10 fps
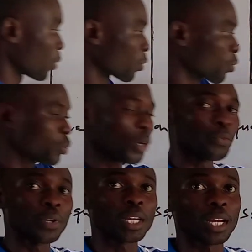for root
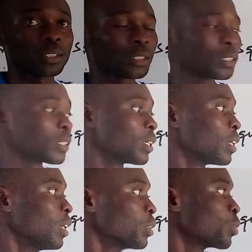of variance
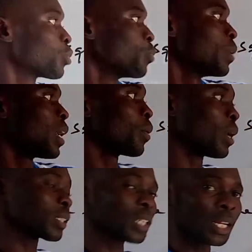is going to be
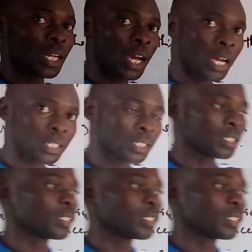our standard